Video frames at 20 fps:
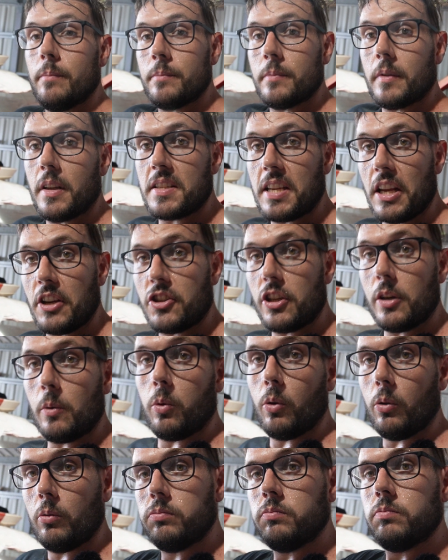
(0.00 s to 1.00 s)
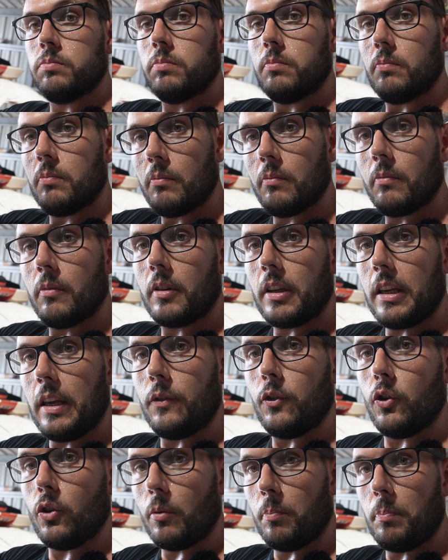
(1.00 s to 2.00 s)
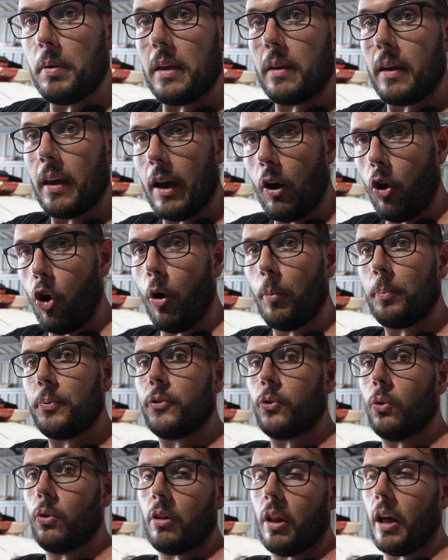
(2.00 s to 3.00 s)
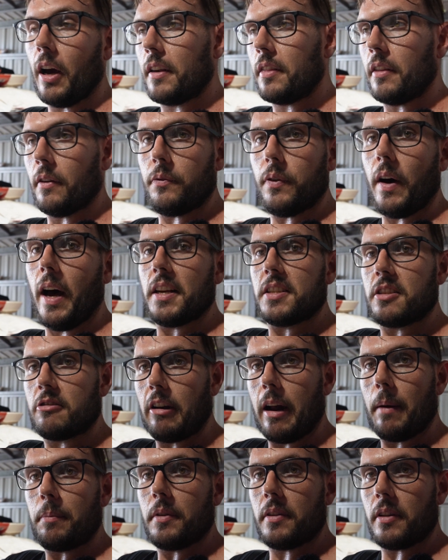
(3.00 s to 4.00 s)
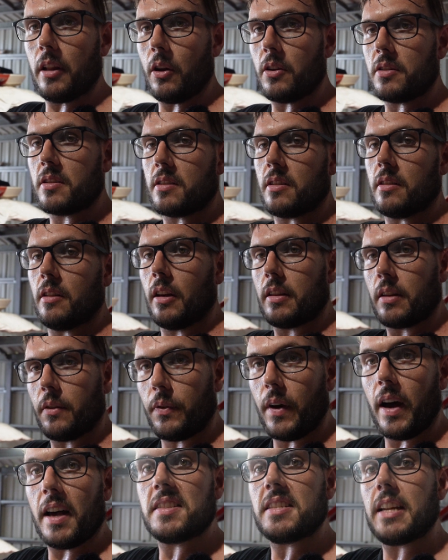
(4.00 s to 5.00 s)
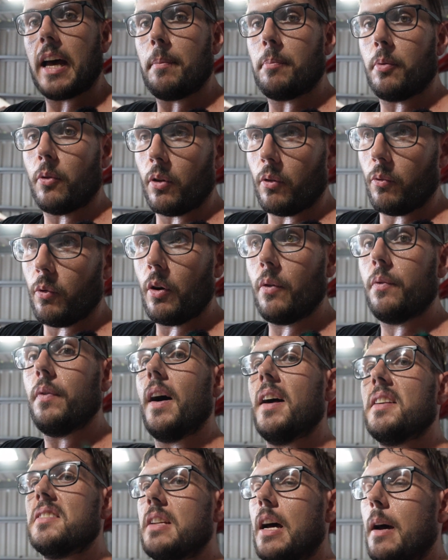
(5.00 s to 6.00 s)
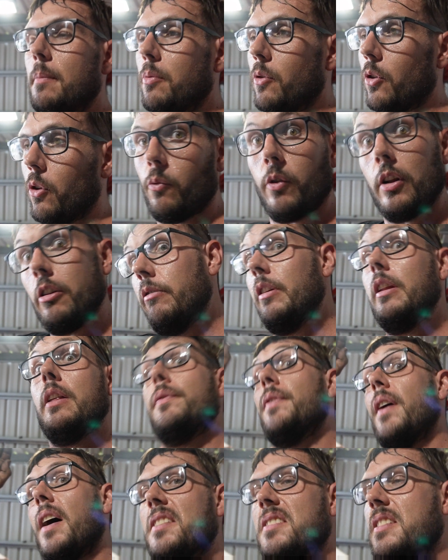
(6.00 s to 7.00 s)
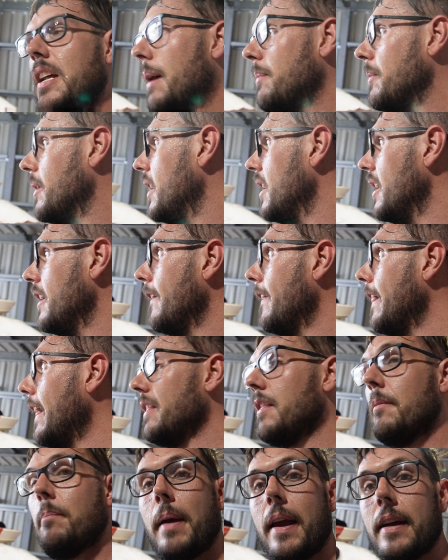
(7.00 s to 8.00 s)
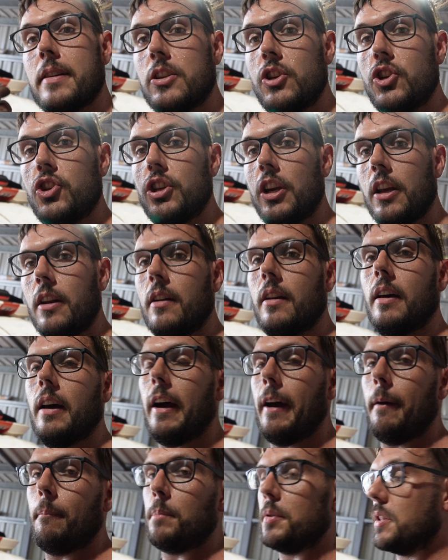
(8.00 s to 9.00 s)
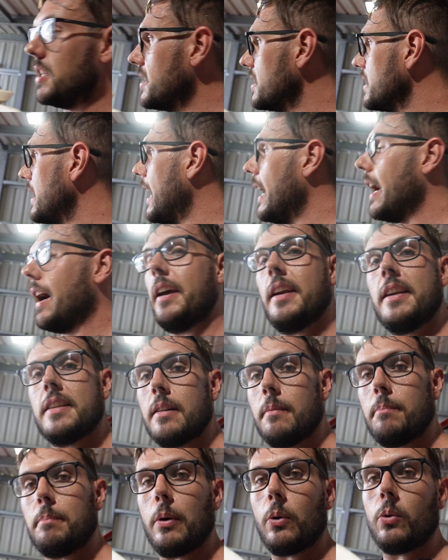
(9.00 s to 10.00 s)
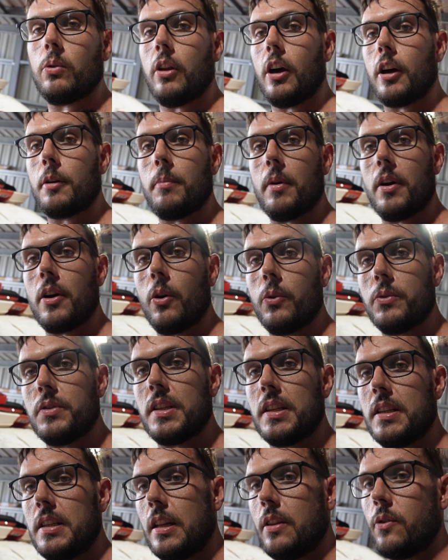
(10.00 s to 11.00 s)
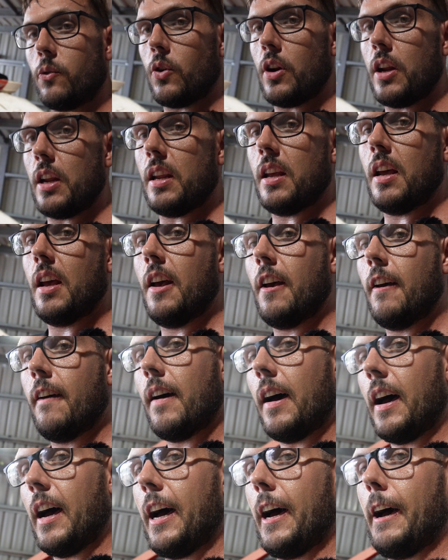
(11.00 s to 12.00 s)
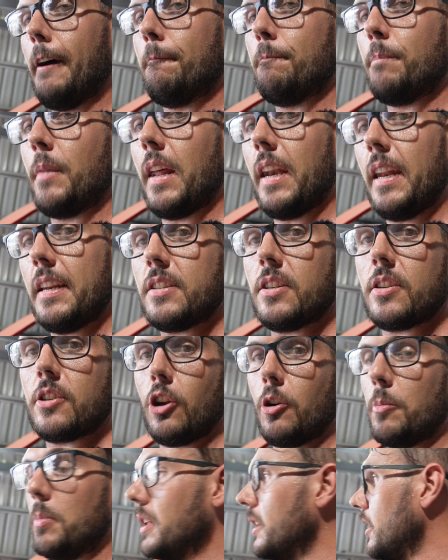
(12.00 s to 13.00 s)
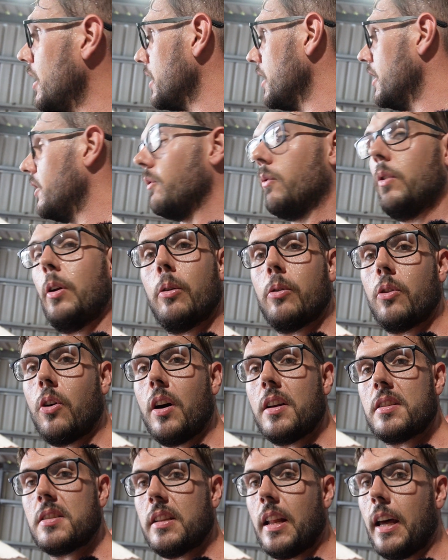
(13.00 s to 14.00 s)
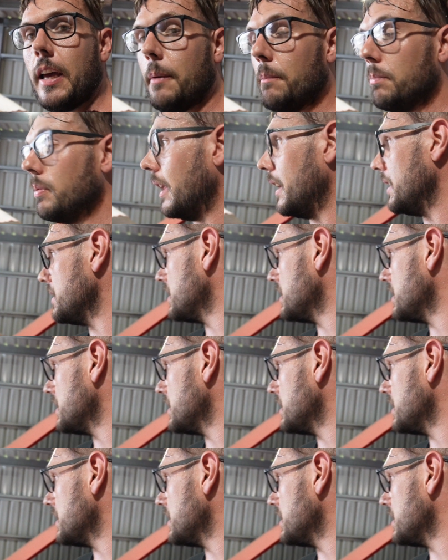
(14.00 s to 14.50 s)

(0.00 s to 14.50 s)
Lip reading: essentially will give you the big hops, or like the faster up, like the fast up, or the real fast up, or the really, really fast up, and the bouncy shit. But this car isn't built like my old 63, and it's just going to be like a real nice lay and play